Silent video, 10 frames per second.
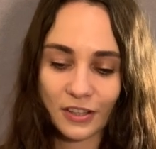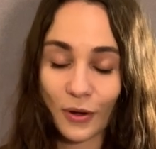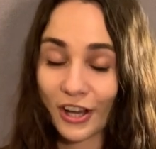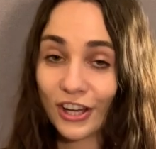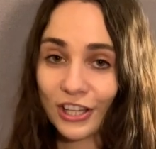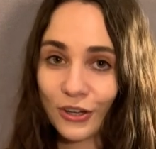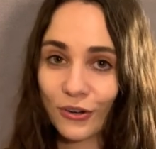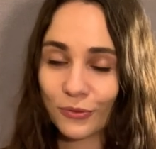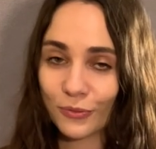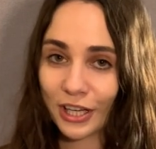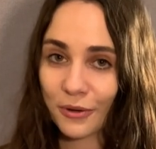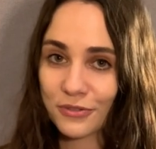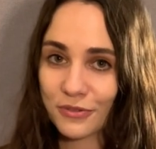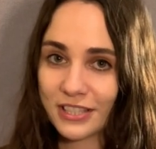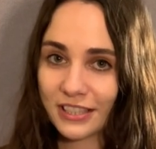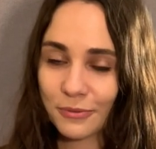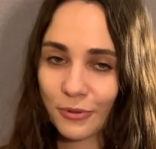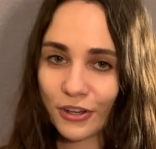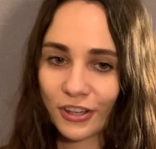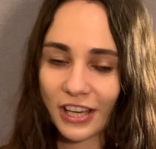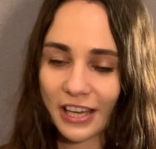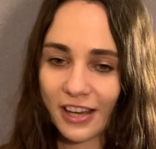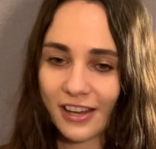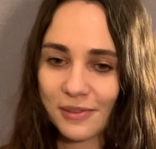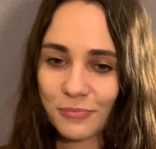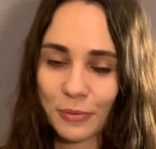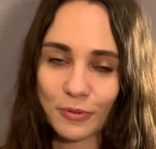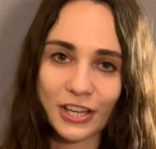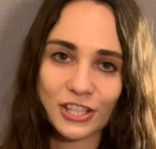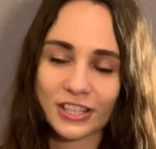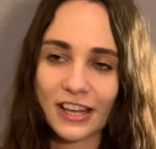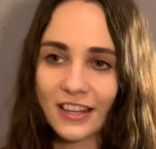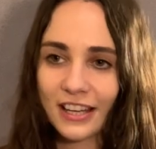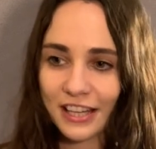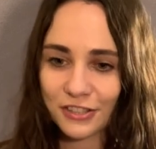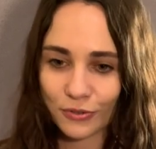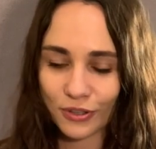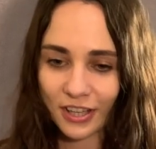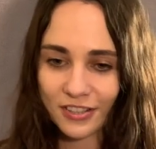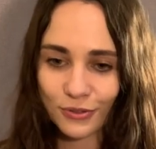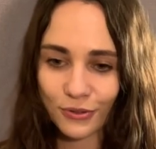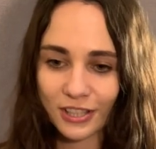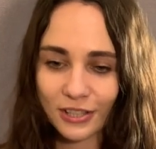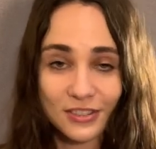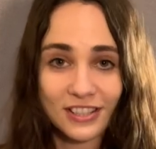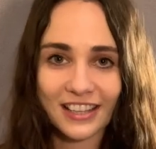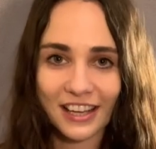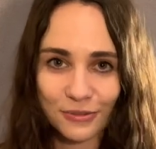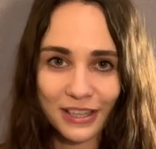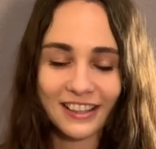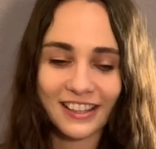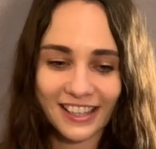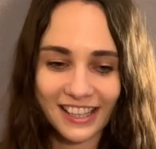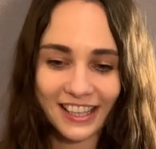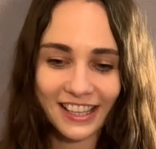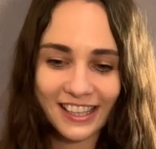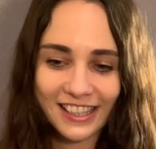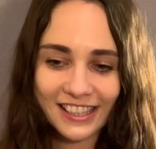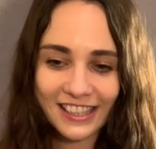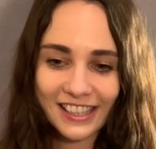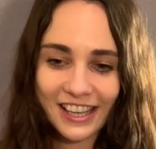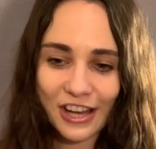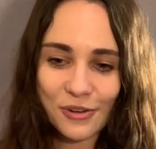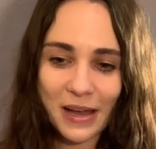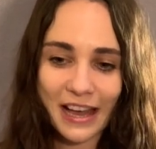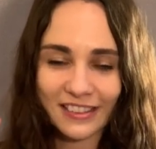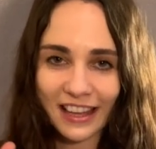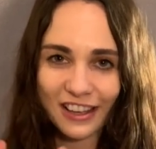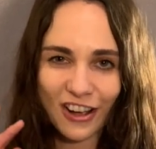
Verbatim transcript: quite early on when I was reading the book in preparation, and then later on I saw that Lucinda had written that he had that